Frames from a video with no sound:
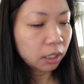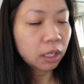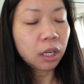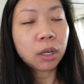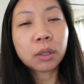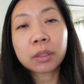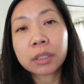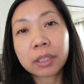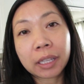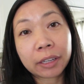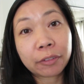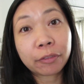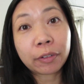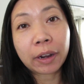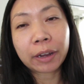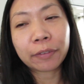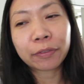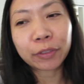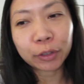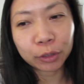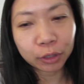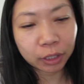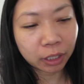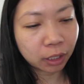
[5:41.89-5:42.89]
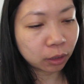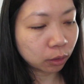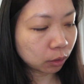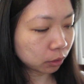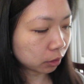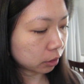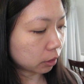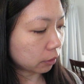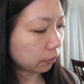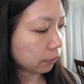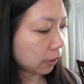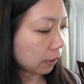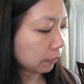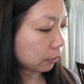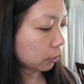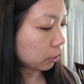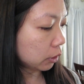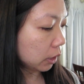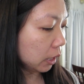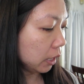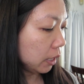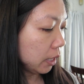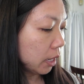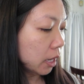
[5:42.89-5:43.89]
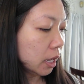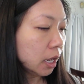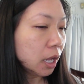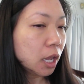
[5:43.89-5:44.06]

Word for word: Oh, it's like 5.30, closer to 5.30.